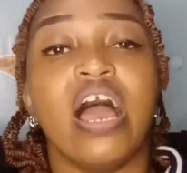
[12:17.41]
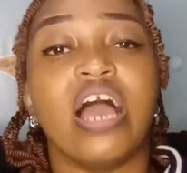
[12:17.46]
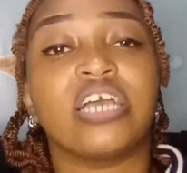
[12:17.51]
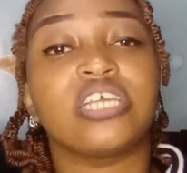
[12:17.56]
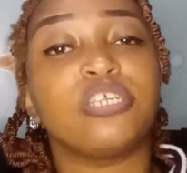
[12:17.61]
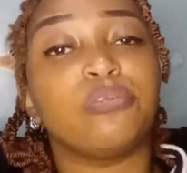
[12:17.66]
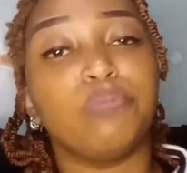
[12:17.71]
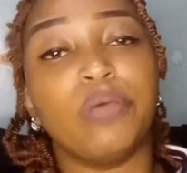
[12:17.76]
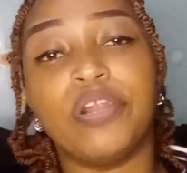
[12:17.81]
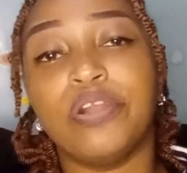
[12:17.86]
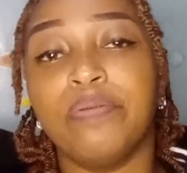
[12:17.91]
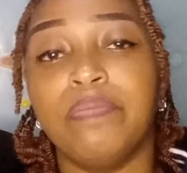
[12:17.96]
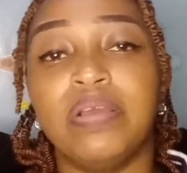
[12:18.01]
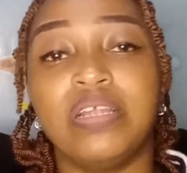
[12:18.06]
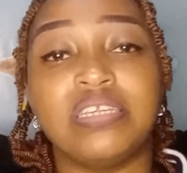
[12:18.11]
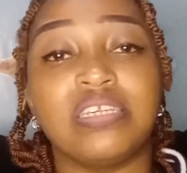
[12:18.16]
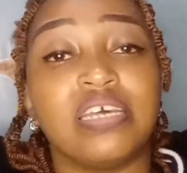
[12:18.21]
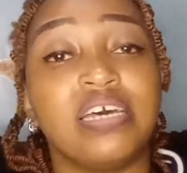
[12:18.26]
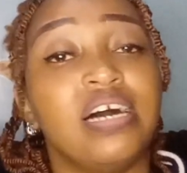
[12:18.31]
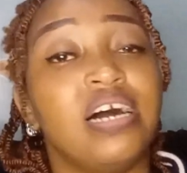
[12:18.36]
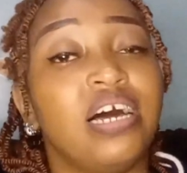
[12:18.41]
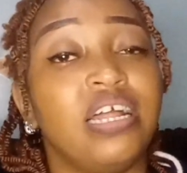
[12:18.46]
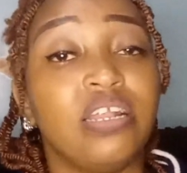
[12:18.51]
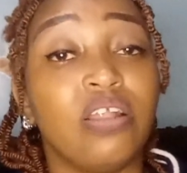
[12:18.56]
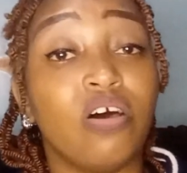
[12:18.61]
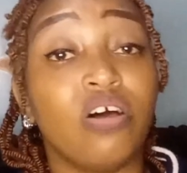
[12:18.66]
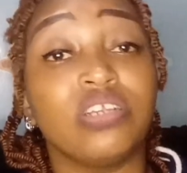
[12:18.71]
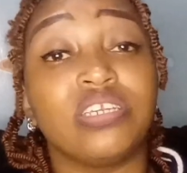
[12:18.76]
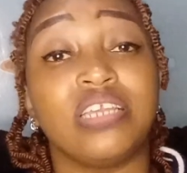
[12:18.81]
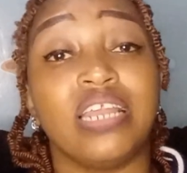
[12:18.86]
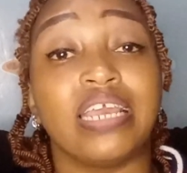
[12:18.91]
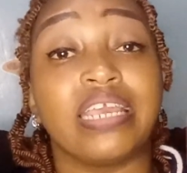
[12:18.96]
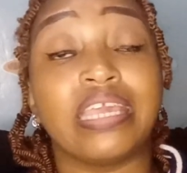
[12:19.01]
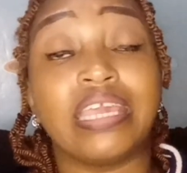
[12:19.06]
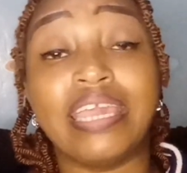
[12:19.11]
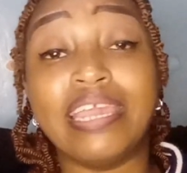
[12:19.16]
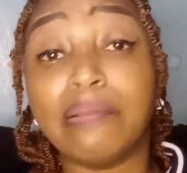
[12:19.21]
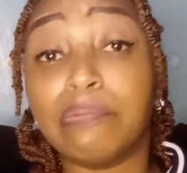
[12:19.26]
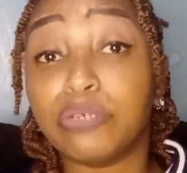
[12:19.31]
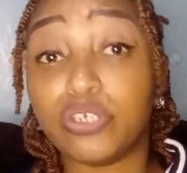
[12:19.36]
Experiment a lot. Like,
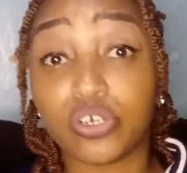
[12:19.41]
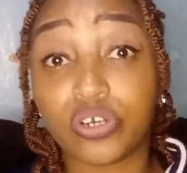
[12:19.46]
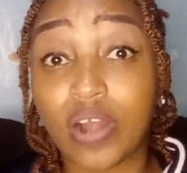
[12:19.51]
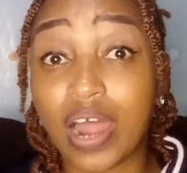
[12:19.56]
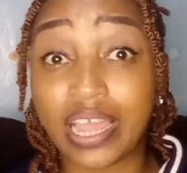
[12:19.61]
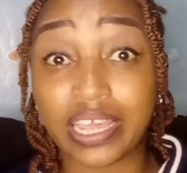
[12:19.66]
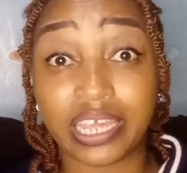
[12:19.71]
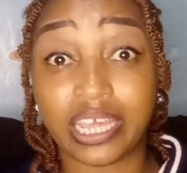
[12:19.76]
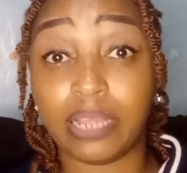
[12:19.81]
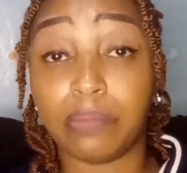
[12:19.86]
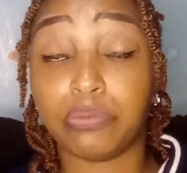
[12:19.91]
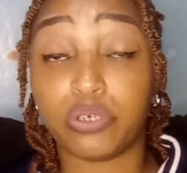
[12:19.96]
keep trying.